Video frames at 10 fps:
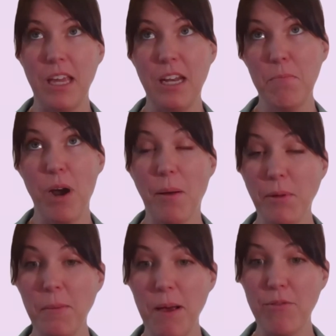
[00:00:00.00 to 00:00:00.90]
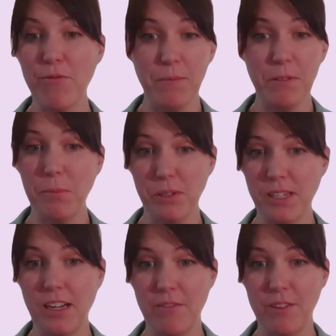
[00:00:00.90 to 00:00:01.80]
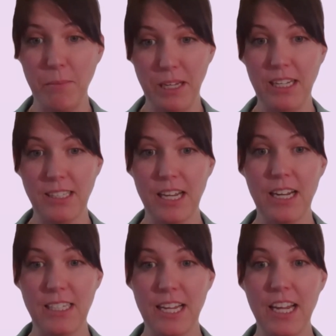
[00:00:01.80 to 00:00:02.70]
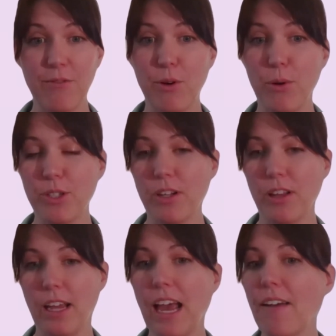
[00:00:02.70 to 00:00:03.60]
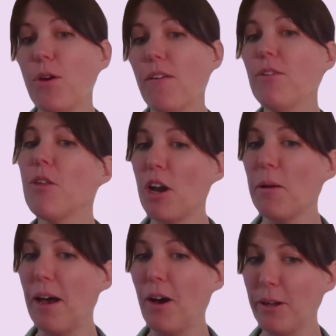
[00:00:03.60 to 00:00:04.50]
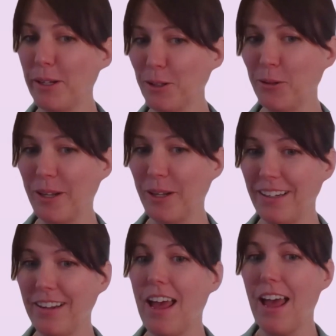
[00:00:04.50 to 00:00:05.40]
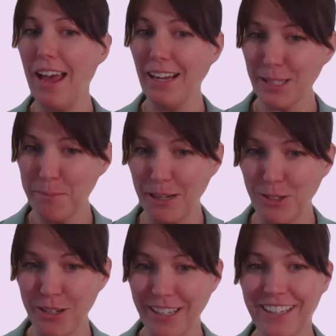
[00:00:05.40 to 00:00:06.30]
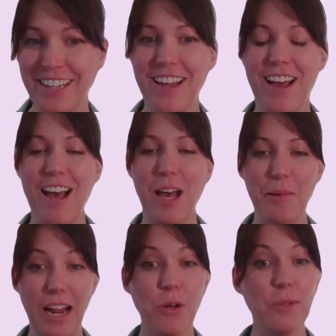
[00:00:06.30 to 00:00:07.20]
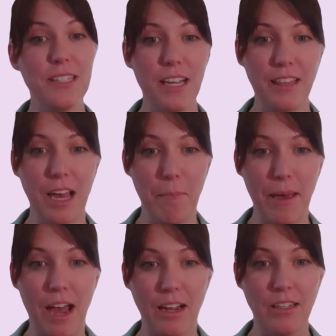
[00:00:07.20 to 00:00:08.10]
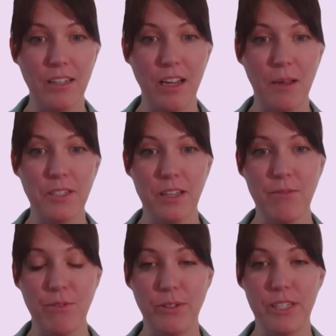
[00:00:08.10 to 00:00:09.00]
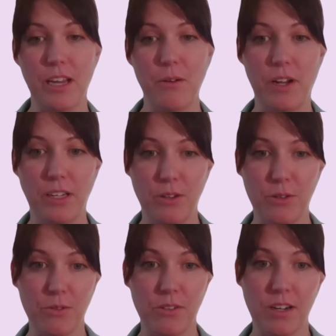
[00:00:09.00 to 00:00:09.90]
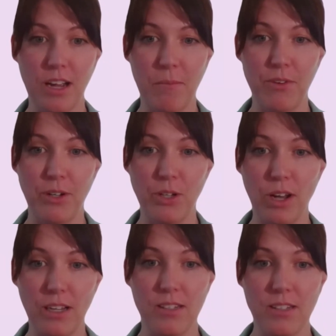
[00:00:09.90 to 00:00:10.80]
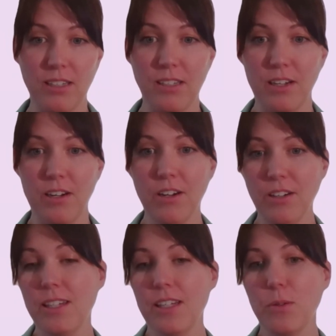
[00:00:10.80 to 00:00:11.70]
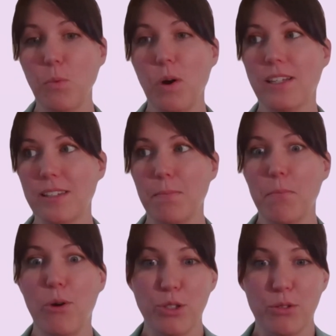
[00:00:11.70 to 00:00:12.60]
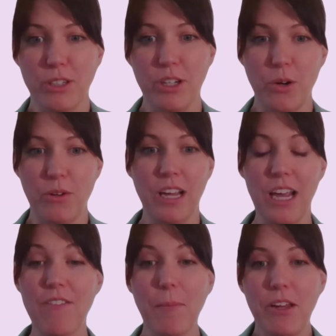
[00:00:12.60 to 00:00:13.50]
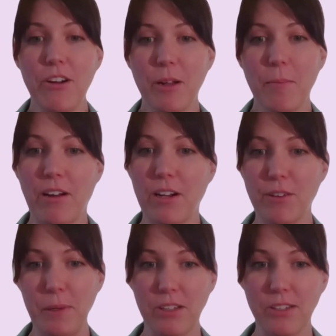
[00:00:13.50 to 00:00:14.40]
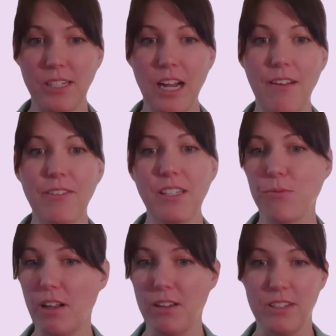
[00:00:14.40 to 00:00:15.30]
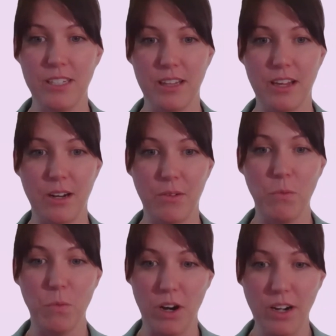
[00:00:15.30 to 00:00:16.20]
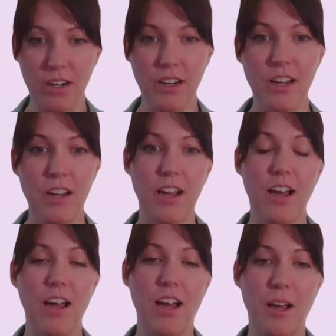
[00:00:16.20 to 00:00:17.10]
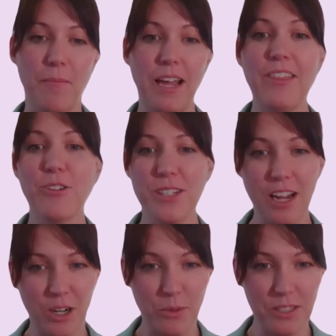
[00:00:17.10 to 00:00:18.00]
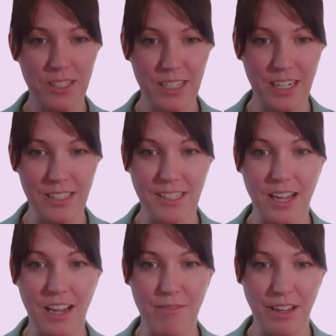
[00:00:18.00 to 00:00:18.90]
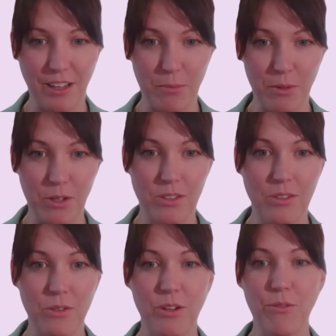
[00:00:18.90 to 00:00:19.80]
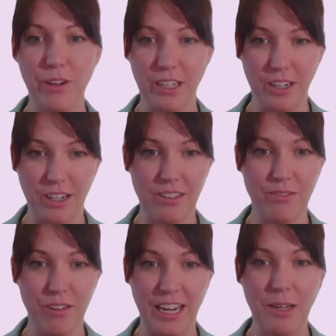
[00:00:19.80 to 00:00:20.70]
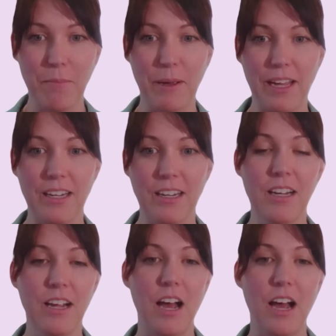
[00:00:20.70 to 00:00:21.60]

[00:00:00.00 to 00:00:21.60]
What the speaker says: in probably about 50% of the meetings that I take, folks are like, have you ever thought about including X metric? And I always take that back to the folks at NYU for you guys to consider, because it's what's most, if I'm hearing about it from Hill staff, it's relevant to their work. And there's not always the data set available or the rigor, right? But